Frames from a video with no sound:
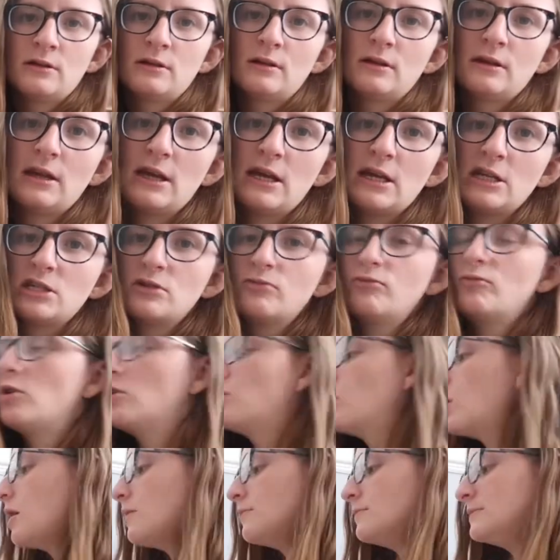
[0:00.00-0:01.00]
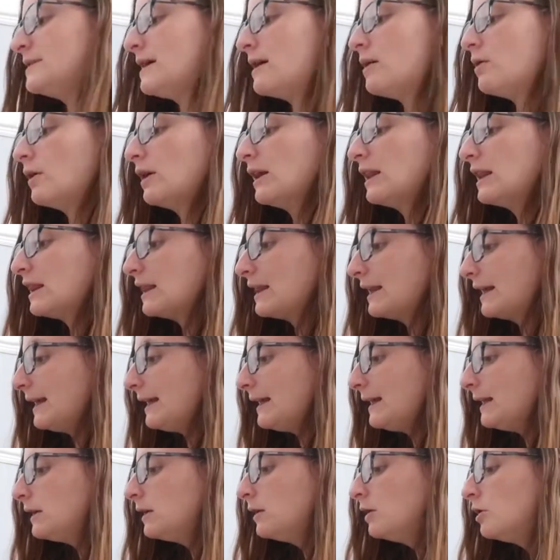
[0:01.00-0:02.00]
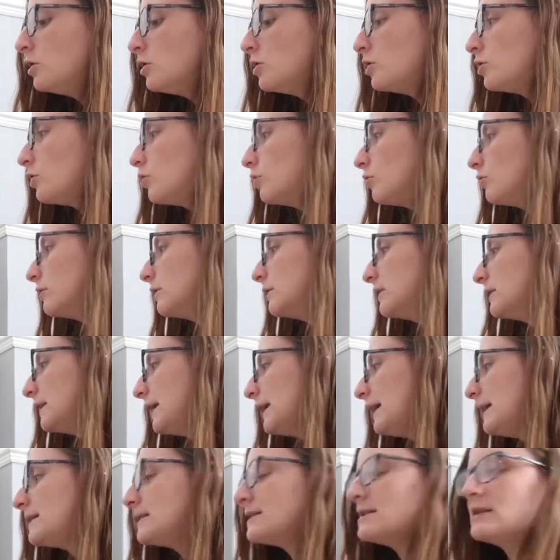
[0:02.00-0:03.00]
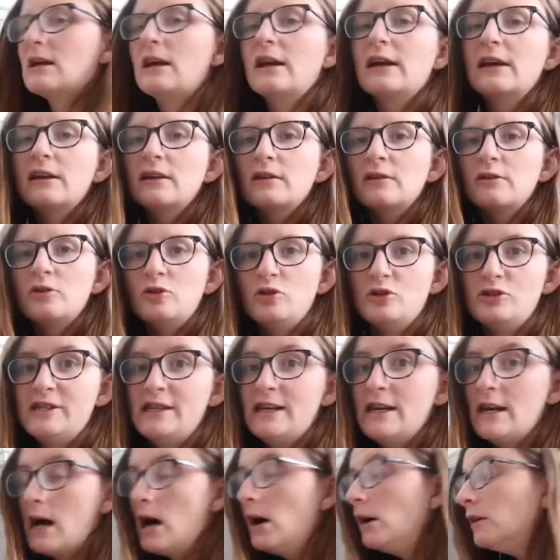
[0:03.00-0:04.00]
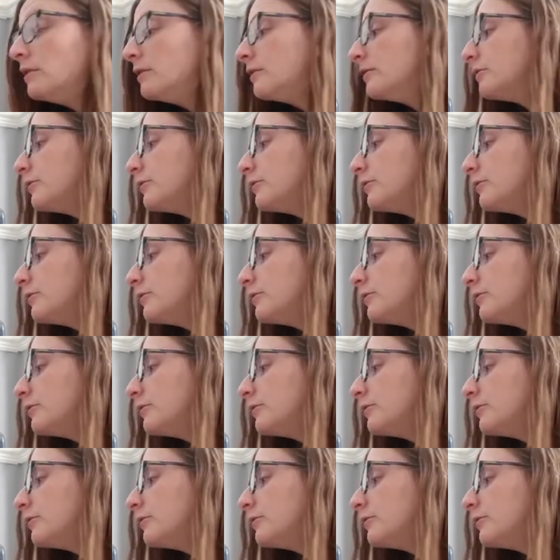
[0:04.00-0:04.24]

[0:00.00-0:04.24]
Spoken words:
kitchen roll comes out clean, or at least like good enough,